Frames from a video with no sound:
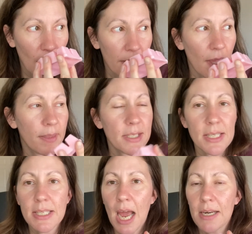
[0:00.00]
that this
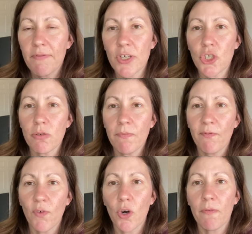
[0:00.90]
is kind of a dupe
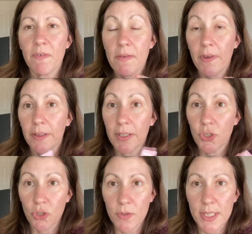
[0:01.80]
for Viva La
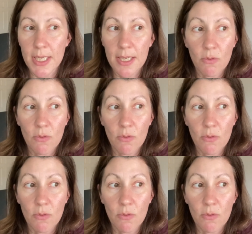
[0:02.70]
Juicy,